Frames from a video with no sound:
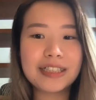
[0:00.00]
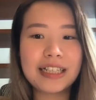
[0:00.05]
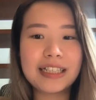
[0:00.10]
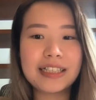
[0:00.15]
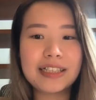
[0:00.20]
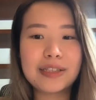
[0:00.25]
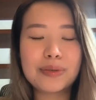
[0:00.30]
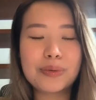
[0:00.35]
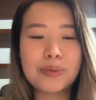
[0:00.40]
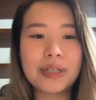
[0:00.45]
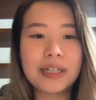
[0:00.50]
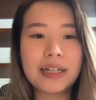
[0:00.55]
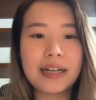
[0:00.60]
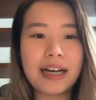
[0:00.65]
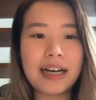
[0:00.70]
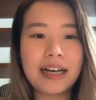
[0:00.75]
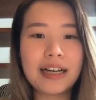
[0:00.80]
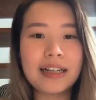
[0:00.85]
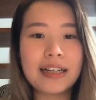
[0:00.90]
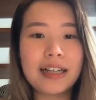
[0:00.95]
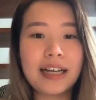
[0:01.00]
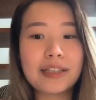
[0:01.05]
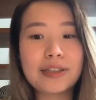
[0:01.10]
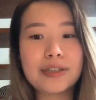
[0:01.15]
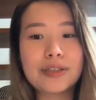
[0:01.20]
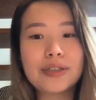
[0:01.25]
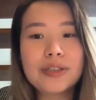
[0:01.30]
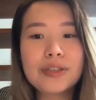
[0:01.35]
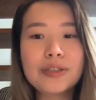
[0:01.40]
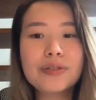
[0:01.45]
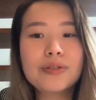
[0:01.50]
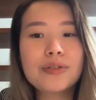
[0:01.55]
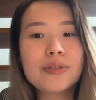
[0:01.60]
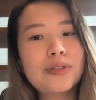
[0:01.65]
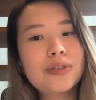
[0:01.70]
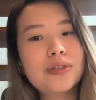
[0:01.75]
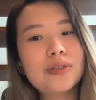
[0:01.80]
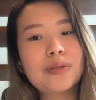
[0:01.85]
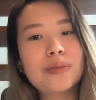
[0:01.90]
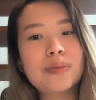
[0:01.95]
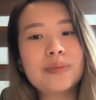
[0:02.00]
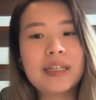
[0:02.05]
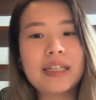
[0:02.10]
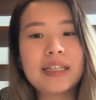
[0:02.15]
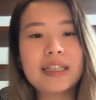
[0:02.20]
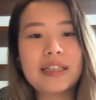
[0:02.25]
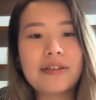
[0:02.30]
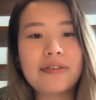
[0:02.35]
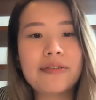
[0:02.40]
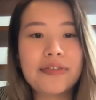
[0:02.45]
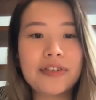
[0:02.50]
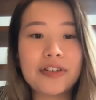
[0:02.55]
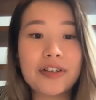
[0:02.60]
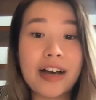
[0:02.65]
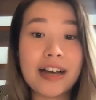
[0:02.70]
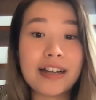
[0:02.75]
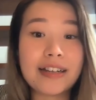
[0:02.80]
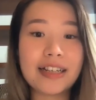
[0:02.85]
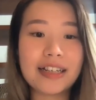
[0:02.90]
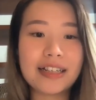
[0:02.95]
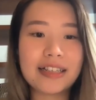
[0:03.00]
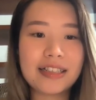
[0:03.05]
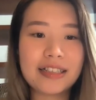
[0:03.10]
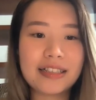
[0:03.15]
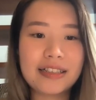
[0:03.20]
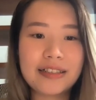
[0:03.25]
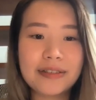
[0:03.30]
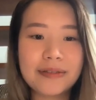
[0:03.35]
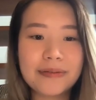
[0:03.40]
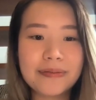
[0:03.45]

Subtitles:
That's what I like to do to make them feel connected.